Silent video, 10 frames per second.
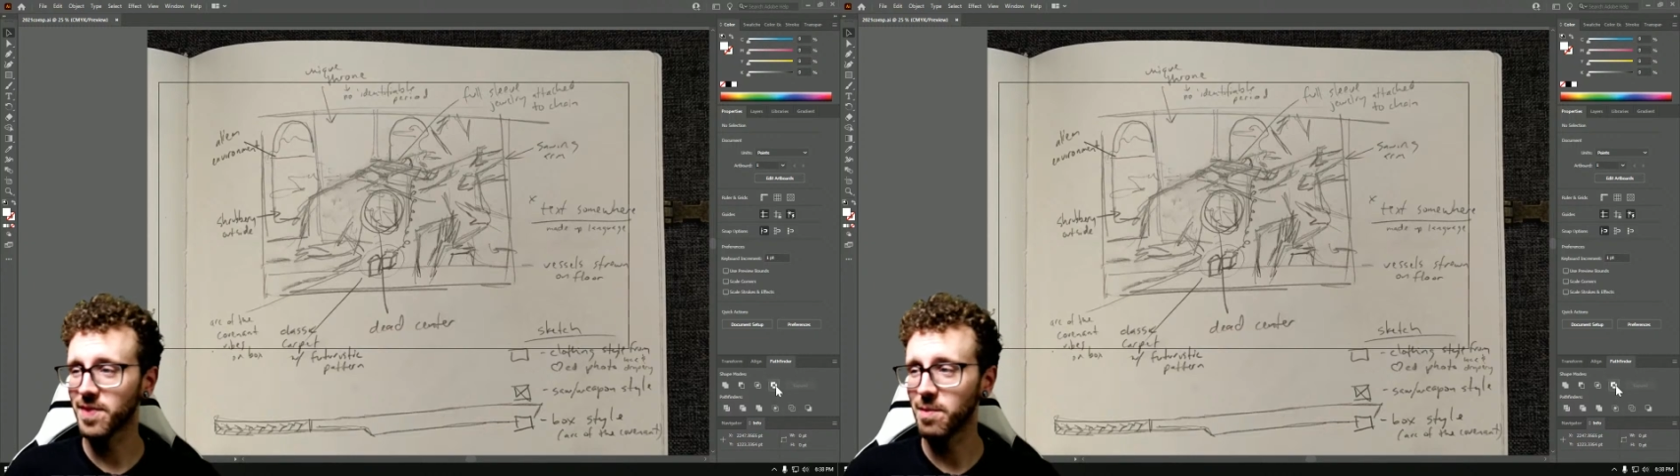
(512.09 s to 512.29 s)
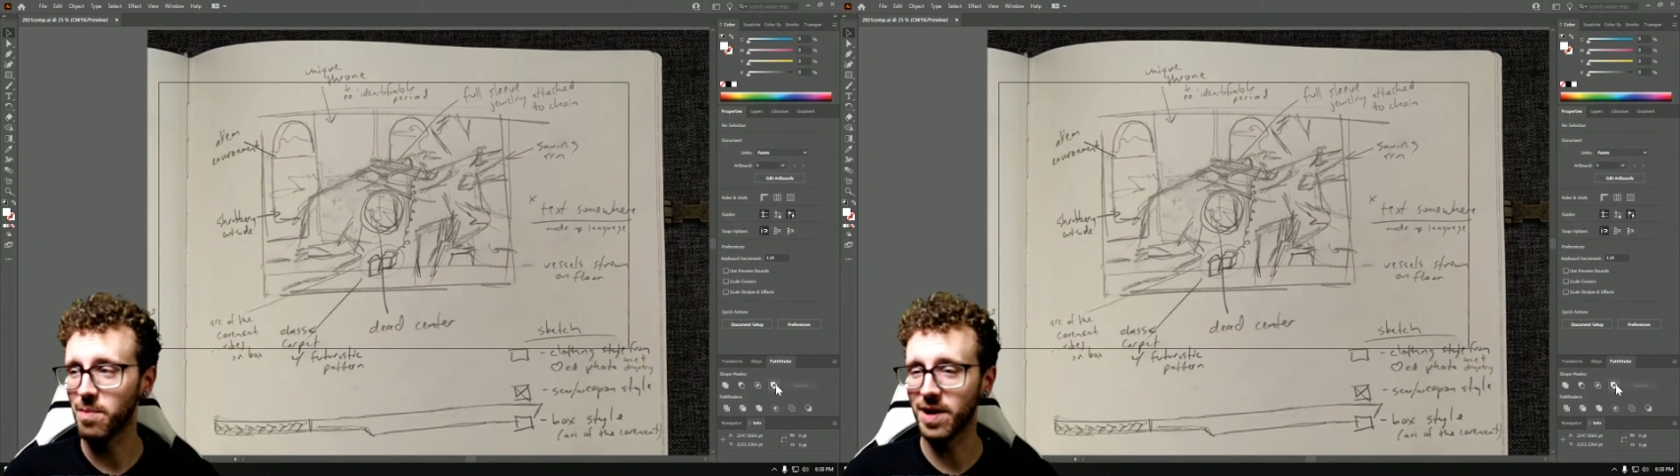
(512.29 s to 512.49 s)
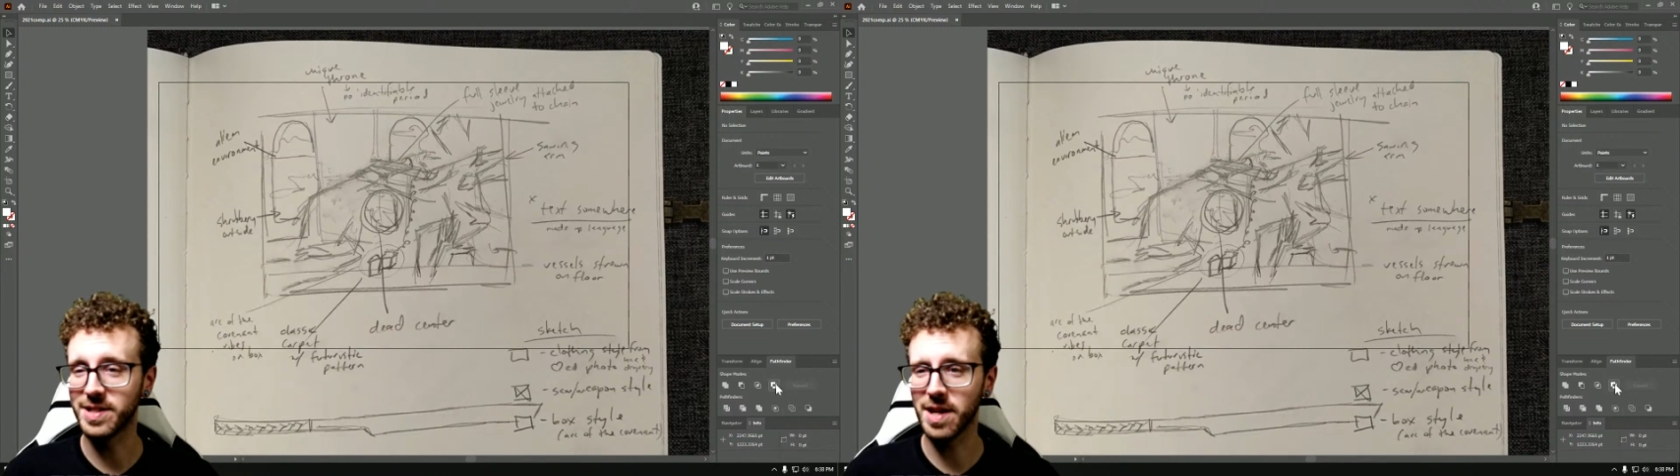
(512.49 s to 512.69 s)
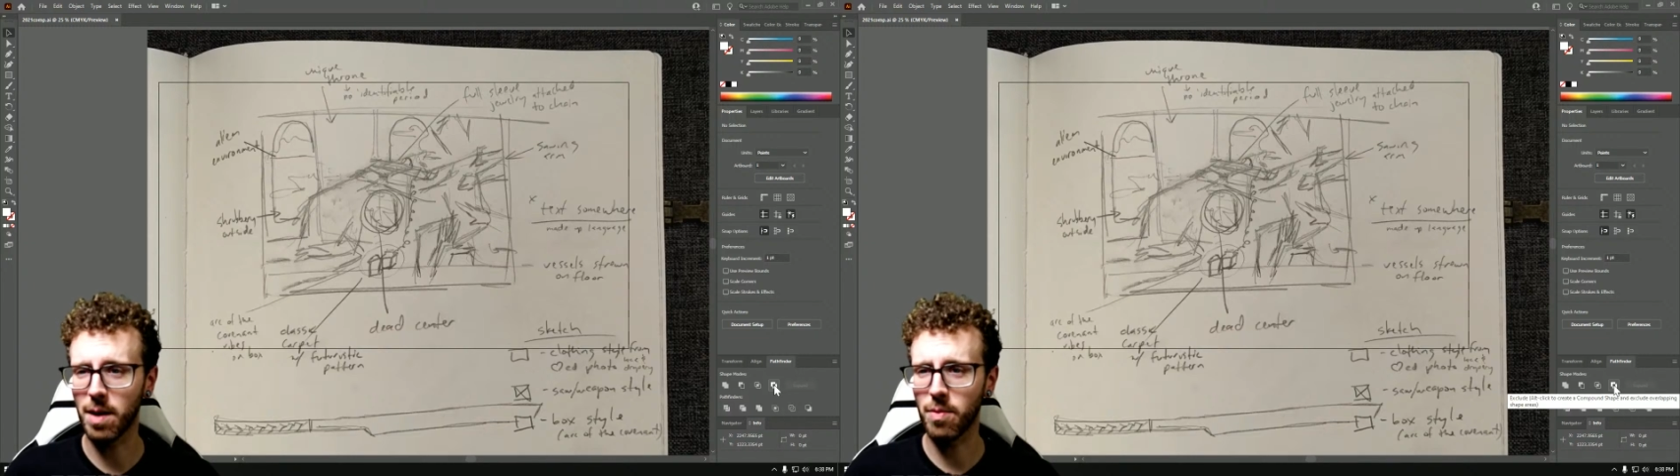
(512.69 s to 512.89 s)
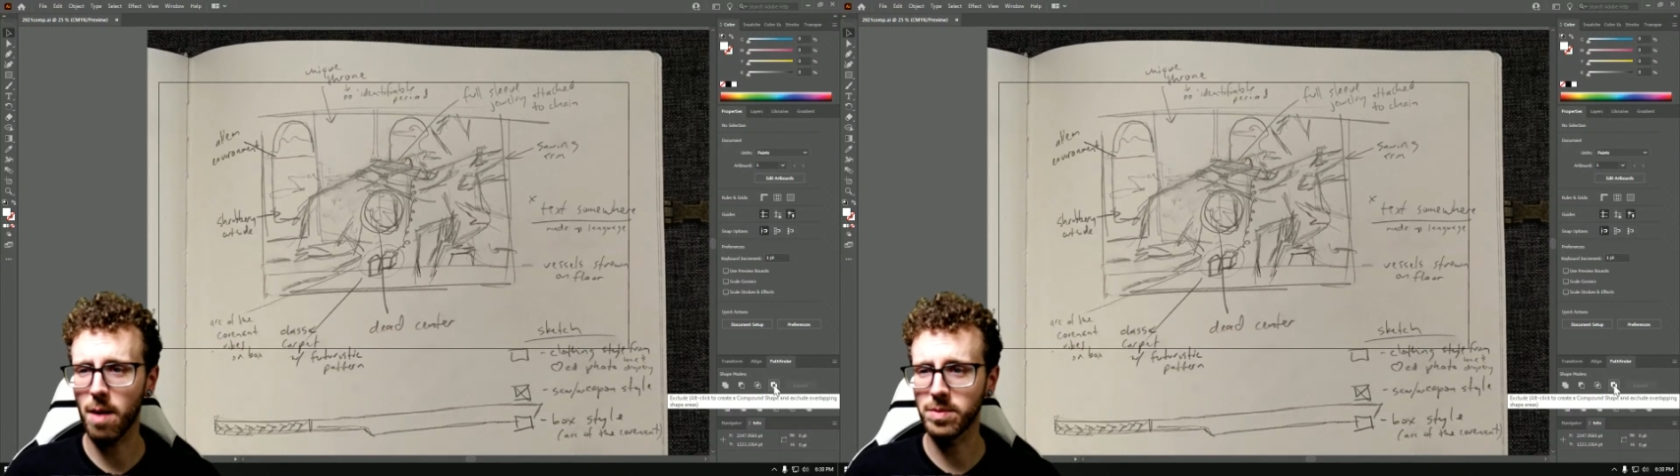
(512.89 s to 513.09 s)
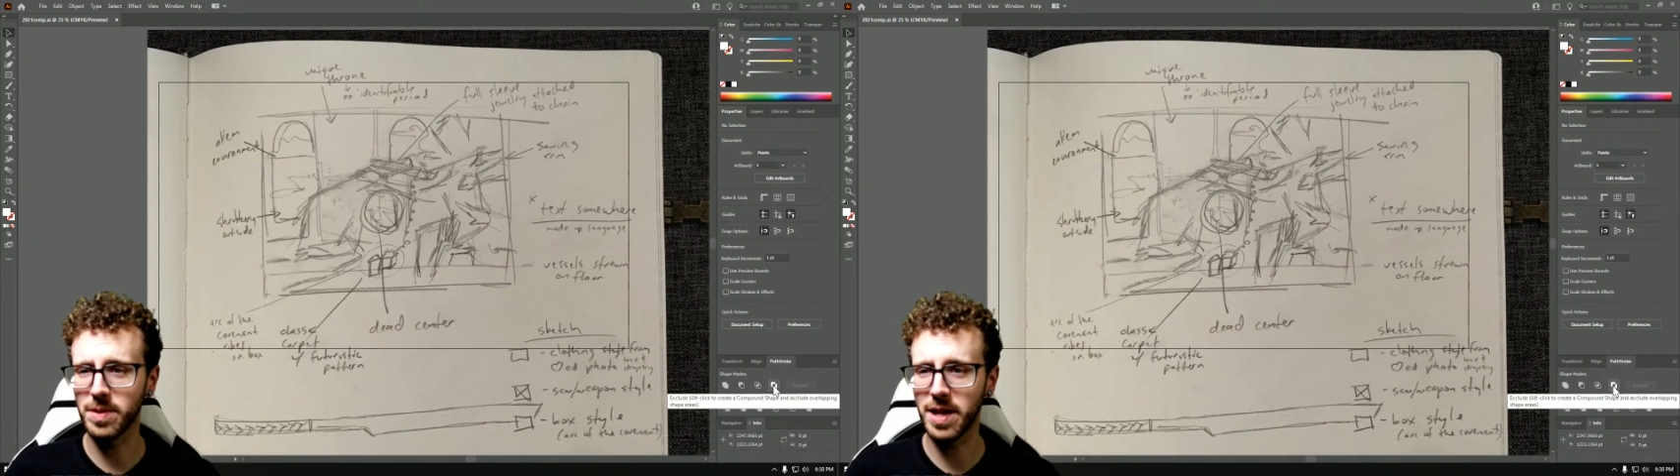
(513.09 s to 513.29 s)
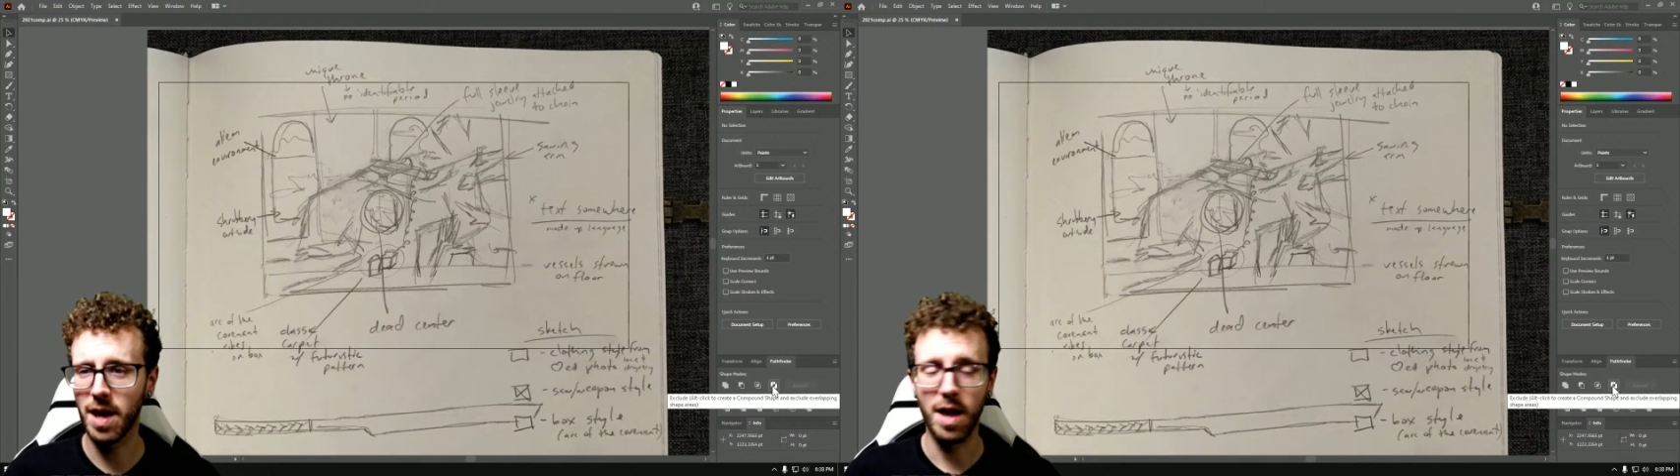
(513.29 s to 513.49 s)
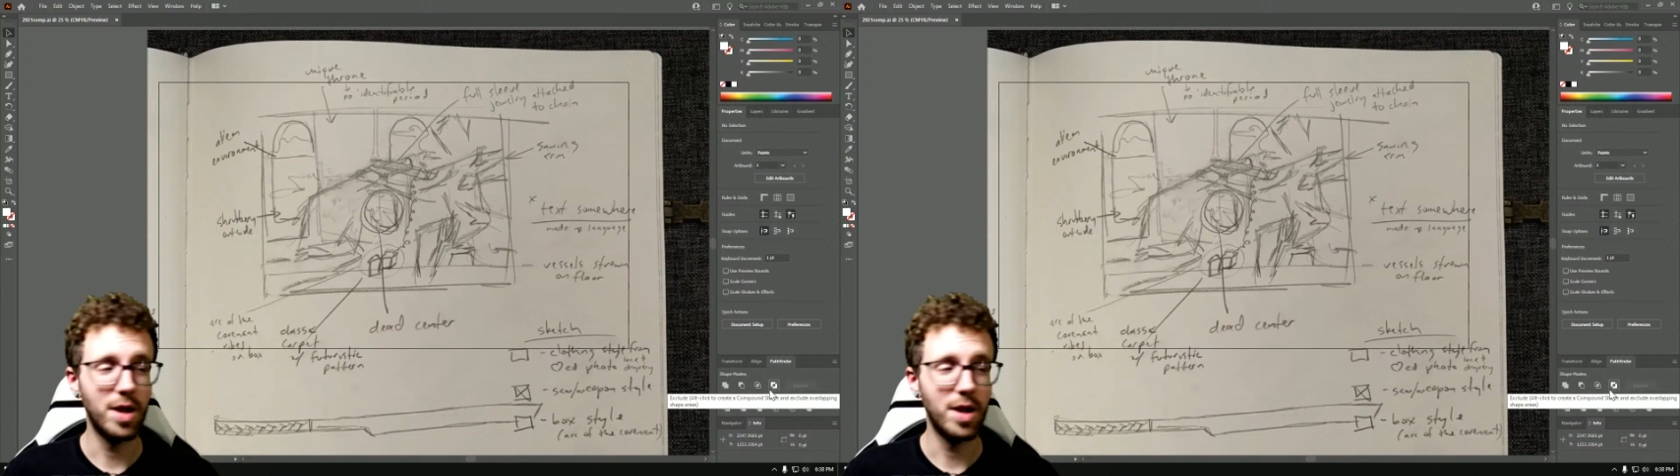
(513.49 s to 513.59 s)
but probably